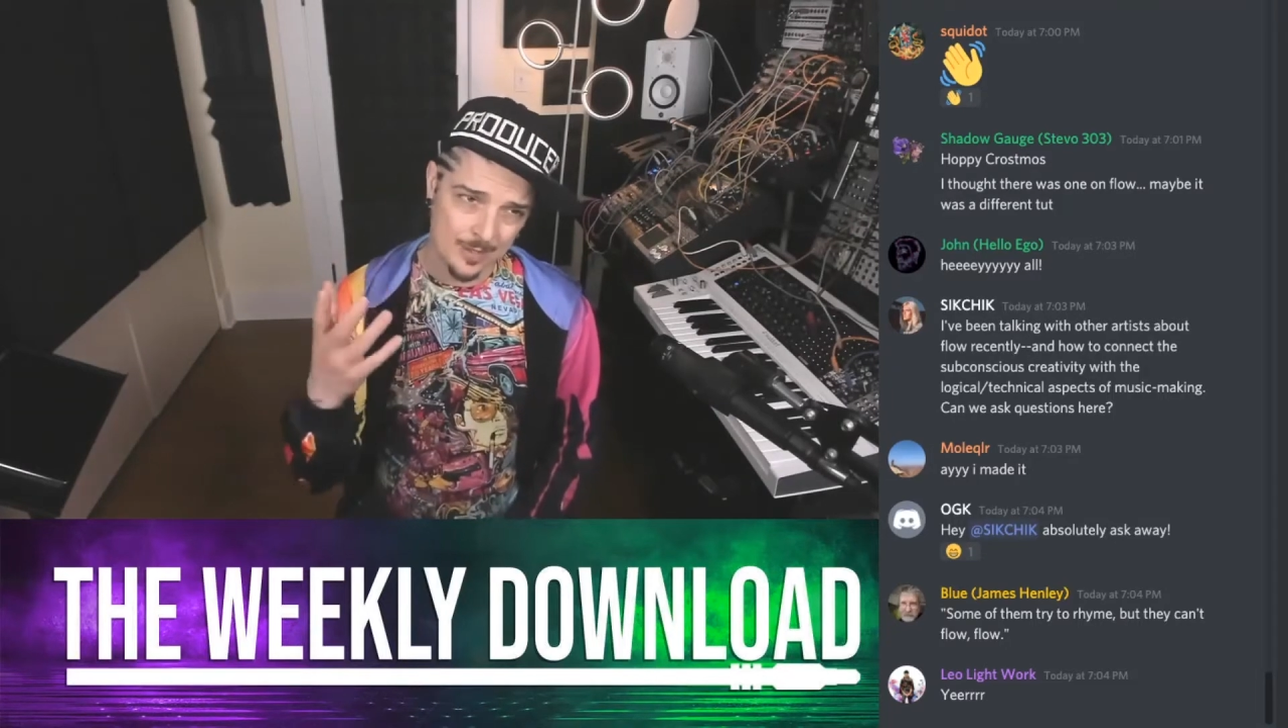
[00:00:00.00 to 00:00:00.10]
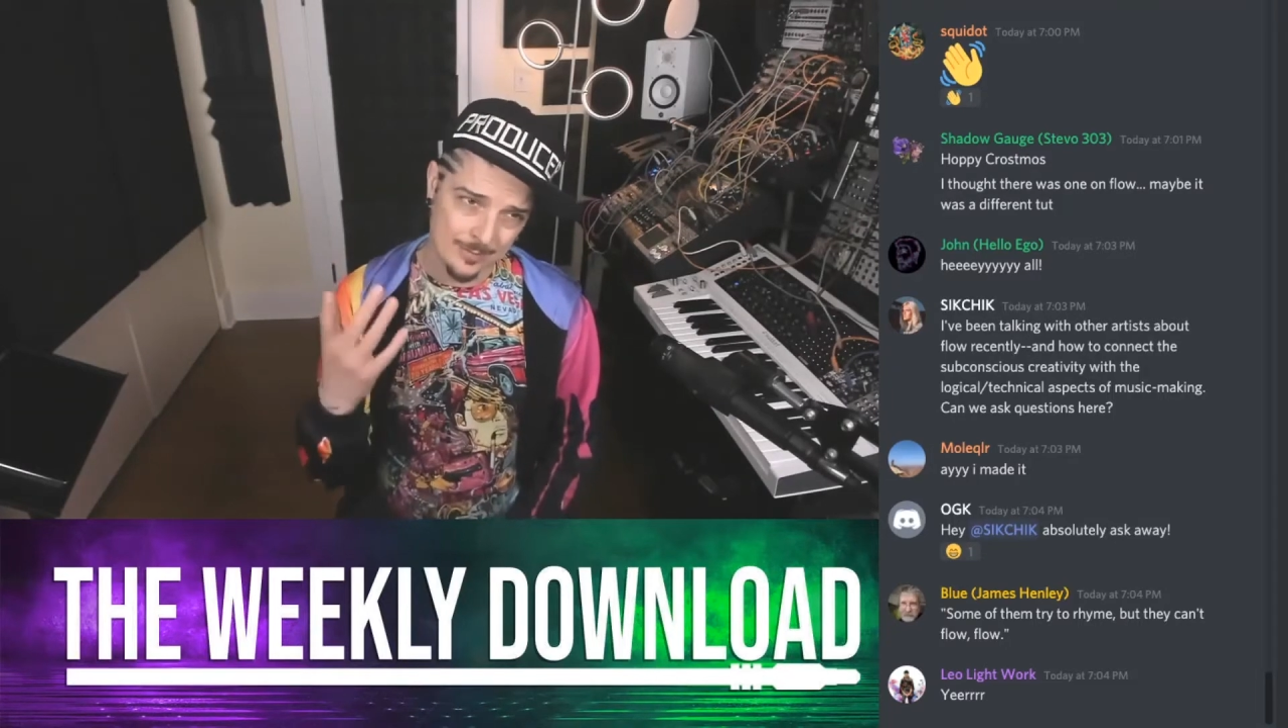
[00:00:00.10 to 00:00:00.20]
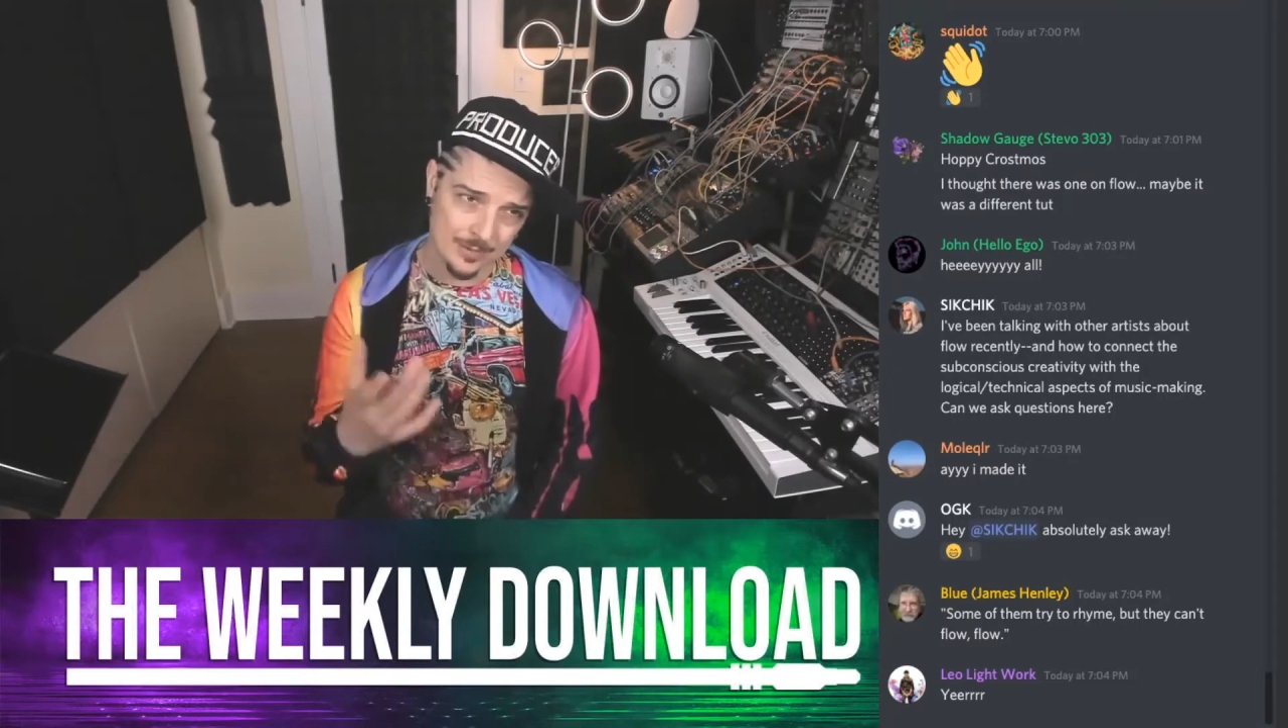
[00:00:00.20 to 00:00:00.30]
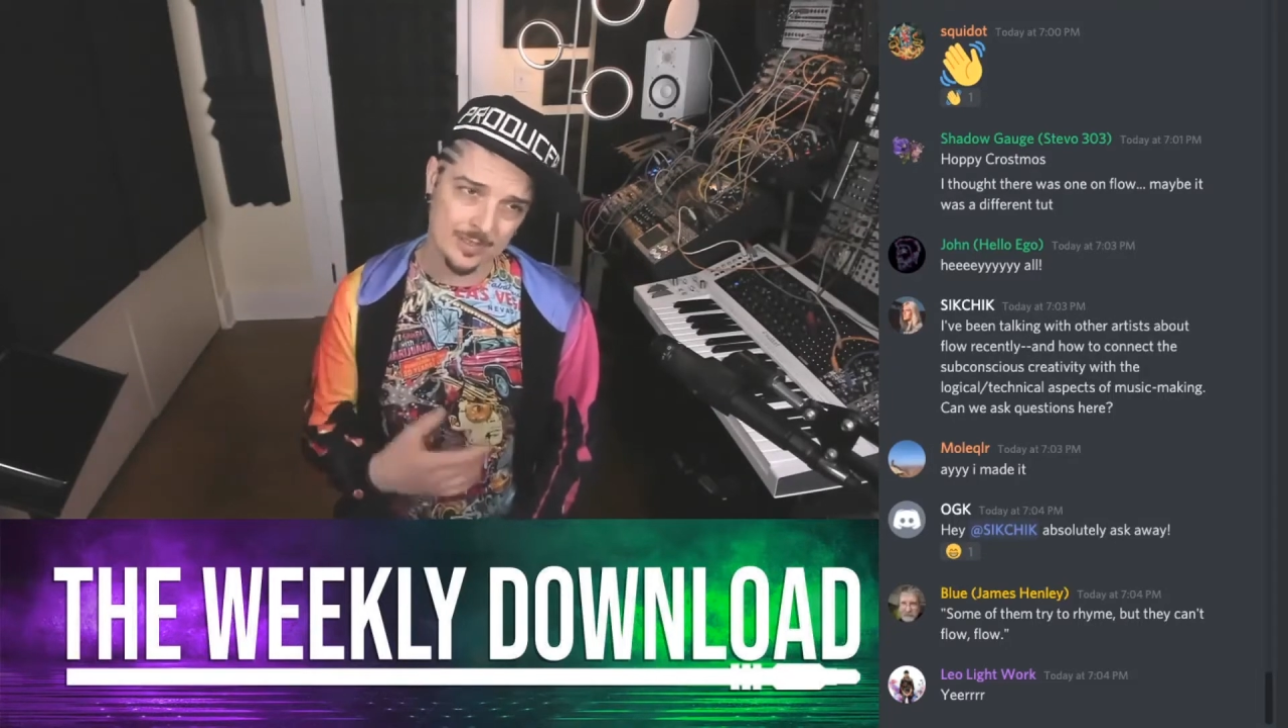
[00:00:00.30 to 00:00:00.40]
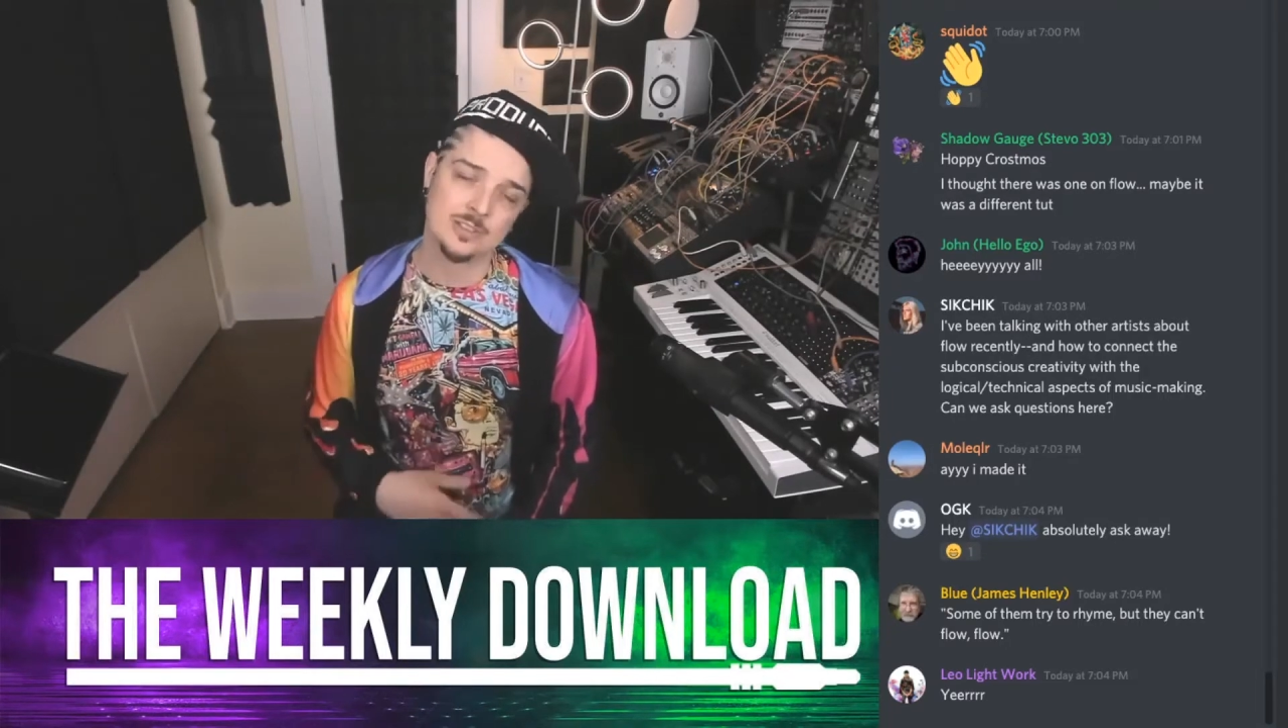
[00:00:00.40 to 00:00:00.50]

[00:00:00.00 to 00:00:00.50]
properly